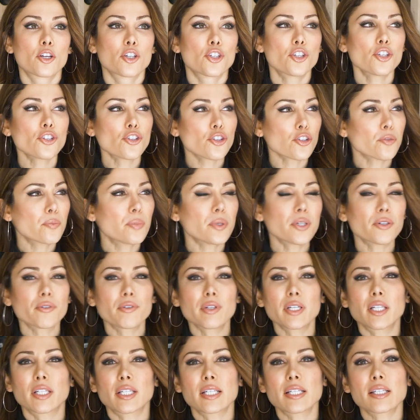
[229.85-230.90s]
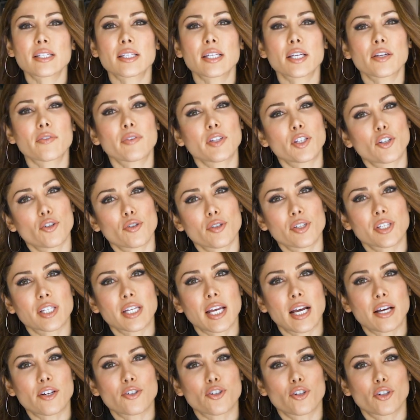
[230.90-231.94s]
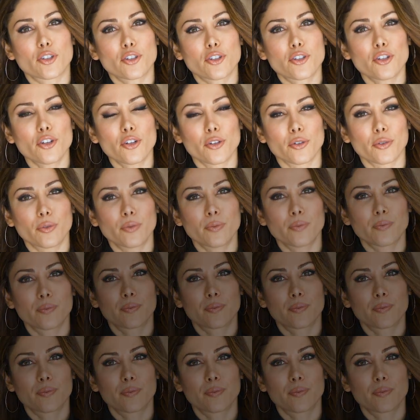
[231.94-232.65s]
You should be realistic with your schedule too.